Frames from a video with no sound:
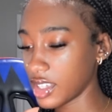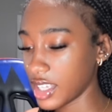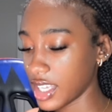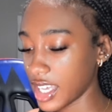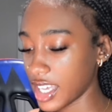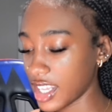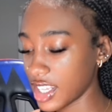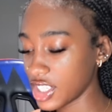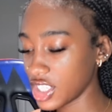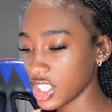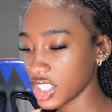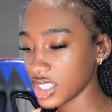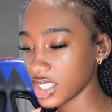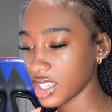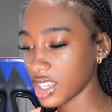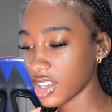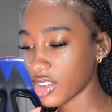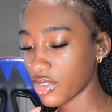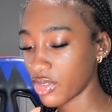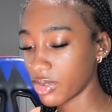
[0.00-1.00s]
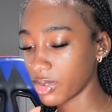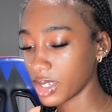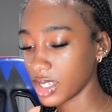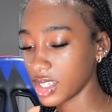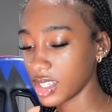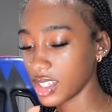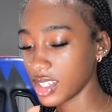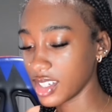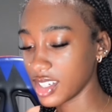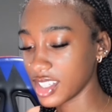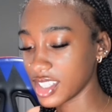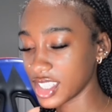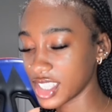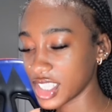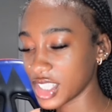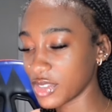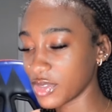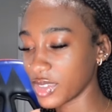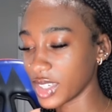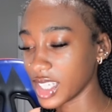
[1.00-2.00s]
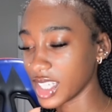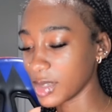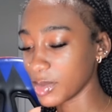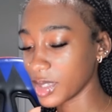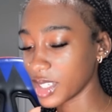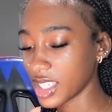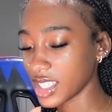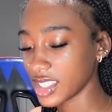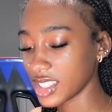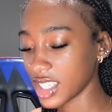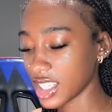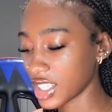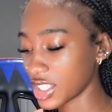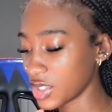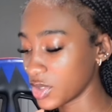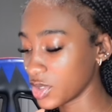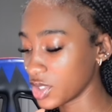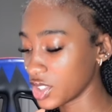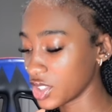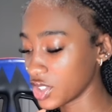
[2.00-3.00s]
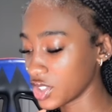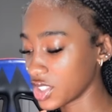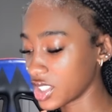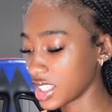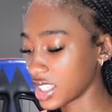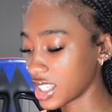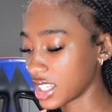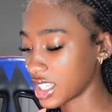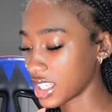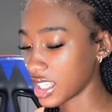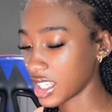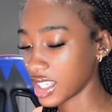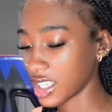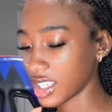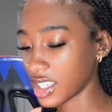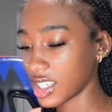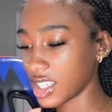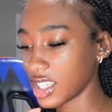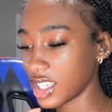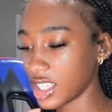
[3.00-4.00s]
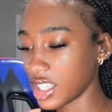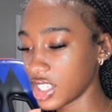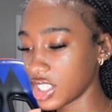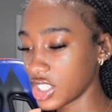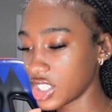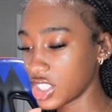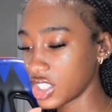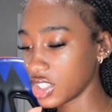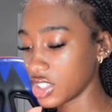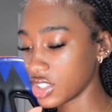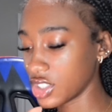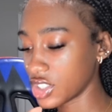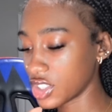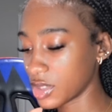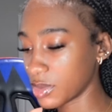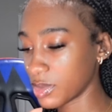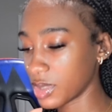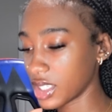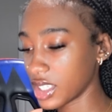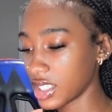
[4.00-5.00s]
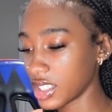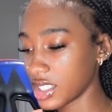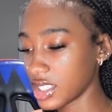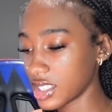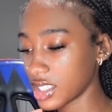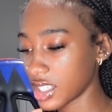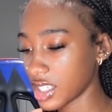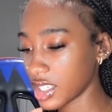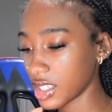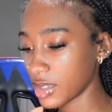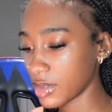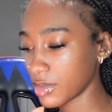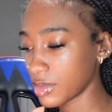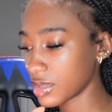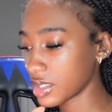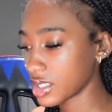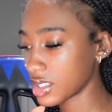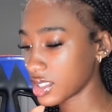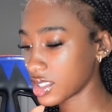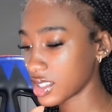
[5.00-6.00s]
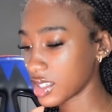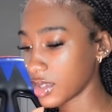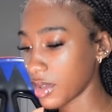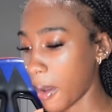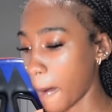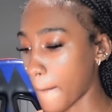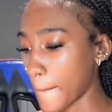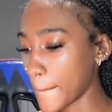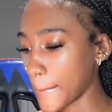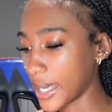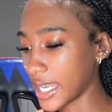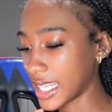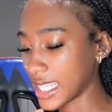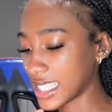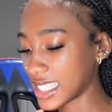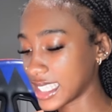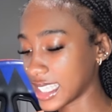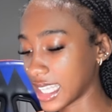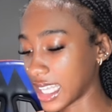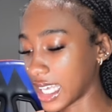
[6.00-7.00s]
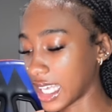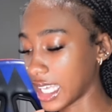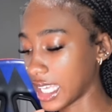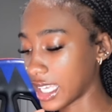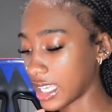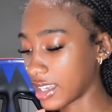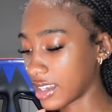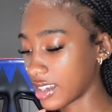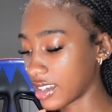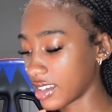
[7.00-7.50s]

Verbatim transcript: And it's just like fun, it's just funny because like you would usually think children play these games, but it's like